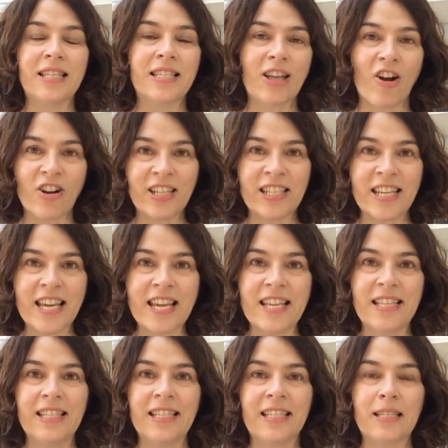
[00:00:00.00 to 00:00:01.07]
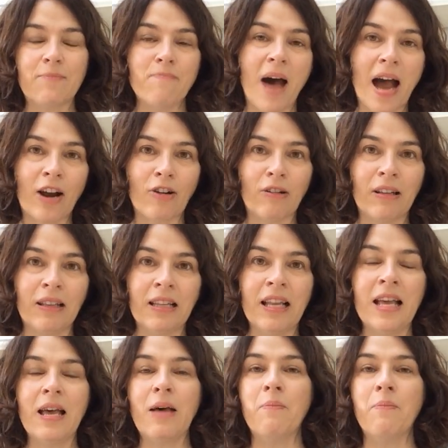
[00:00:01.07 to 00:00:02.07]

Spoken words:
sardines, mackerel.